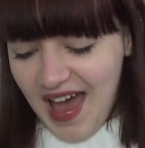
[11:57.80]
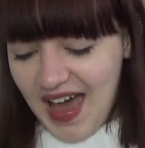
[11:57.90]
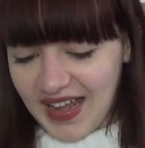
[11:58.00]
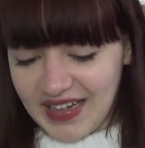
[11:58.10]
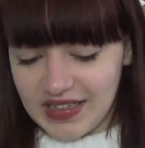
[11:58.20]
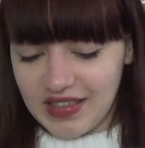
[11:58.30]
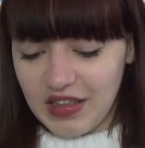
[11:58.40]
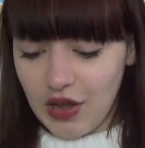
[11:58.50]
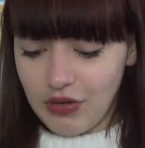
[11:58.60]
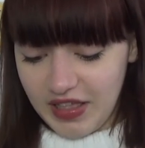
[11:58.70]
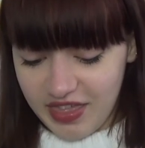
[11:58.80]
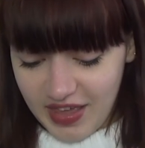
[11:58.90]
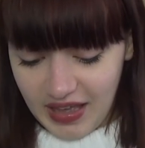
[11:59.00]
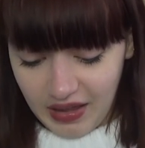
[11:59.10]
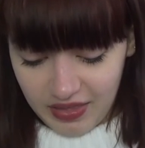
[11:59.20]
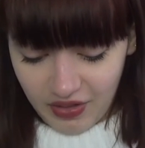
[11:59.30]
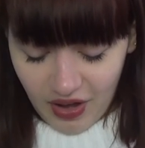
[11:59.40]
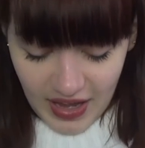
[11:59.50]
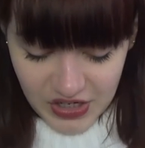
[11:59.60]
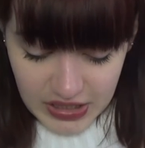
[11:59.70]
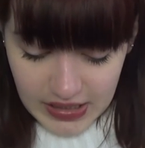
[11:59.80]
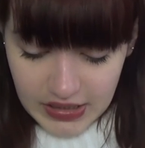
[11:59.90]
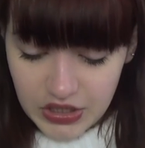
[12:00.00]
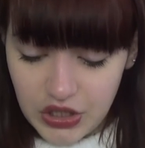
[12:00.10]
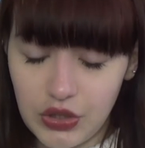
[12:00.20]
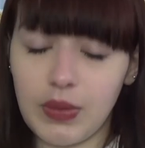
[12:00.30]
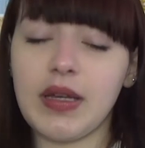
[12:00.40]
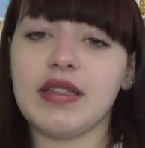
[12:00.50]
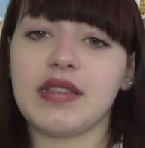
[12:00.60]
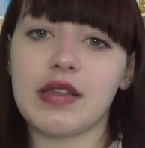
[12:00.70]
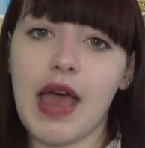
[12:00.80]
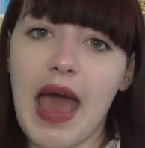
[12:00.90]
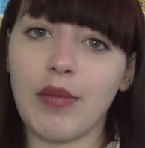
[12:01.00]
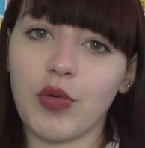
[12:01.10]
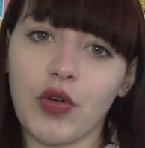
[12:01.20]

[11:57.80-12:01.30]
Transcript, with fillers: and the only thing that I actually need to do is hammer